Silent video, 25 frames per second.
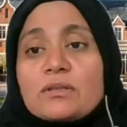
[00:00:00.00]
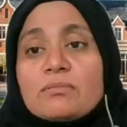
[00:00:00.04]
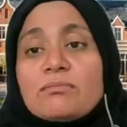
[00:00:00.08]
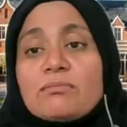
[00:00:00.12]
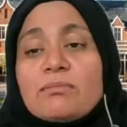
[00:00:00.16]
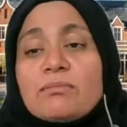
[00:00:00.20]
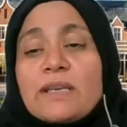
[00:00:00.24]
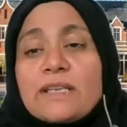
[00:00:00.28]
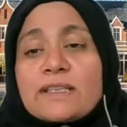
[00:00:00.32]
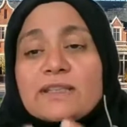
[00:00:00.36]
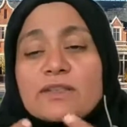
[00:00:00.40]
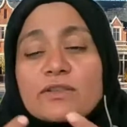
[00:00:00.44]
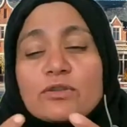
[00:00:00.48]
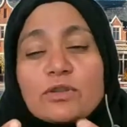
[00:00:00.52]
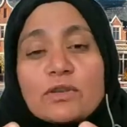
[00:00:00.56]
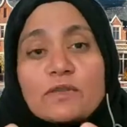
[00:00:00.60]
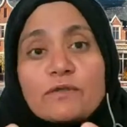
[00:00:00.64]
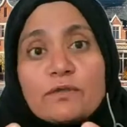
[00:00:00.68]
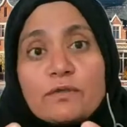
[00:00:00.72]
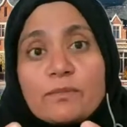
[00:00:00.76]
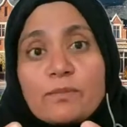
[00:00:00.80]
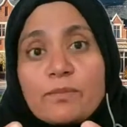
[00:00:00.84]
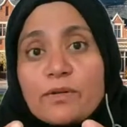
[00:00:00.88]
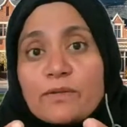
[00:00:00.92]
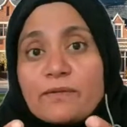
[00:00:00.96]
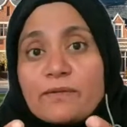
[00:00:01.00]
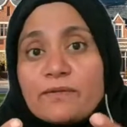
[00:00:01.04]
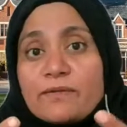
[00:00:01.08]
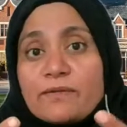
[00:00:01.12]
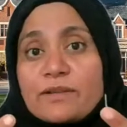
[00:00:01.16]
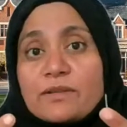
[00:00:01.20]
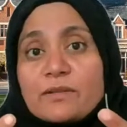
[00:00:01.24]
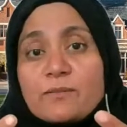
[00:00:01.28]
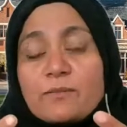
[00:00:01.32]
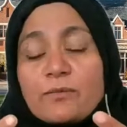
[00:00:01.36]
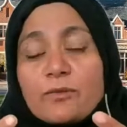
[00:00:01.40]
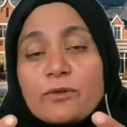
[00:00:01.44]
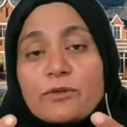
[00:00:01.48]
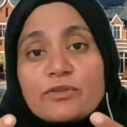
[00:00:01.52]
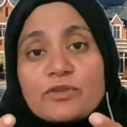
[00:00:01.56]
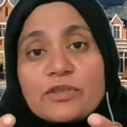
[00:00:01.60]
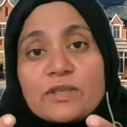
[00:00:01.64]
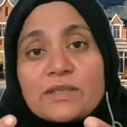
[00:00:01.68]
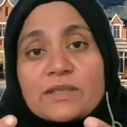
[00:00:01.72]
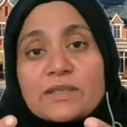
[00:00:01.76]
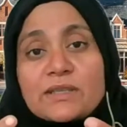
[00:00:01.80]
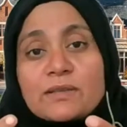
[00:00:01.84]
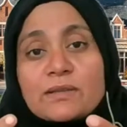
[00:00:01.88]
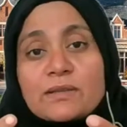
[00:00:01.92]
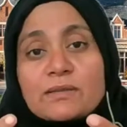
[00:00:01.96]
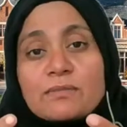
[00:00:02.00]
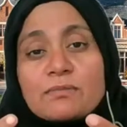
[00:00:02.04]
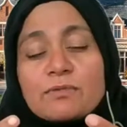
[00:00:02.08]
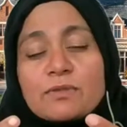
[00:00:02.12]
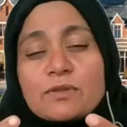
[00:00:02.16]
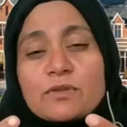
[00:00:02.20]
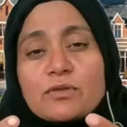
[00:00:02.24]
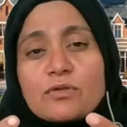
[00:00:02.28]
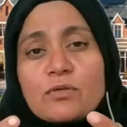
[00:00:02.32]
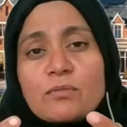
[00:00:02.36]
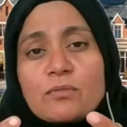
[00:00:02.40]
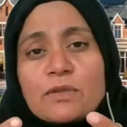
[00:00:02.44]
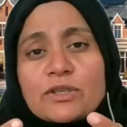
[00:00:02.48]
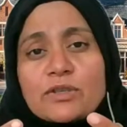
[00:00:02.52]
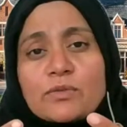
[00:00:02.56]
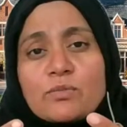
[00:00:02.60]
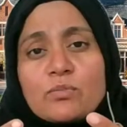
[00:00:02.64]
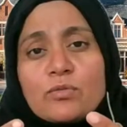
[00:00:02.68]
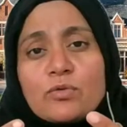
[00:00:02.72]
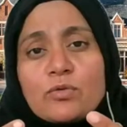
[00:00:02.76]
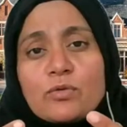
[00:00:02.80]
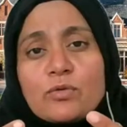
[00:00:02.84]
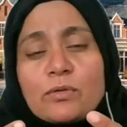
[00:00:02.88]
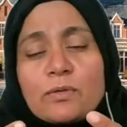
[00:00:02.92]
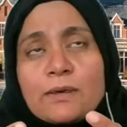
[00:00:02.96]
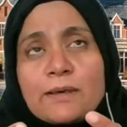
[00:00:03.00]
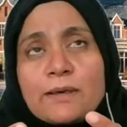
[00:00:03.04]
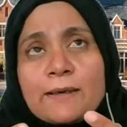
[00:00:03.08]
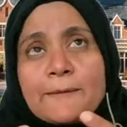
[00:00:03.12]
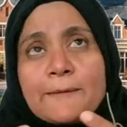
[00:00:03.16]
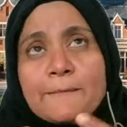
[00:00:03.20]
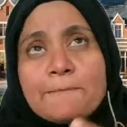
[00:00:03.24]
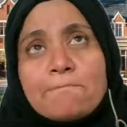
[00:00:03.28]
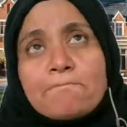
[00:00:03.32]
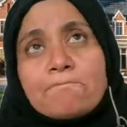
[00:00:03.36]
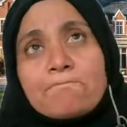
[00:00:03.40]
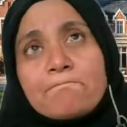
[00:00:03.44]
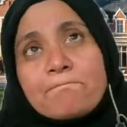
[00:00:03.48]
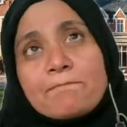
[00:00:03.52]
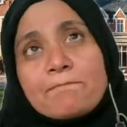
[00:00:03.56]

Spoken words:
makes not-for-profit projects so much more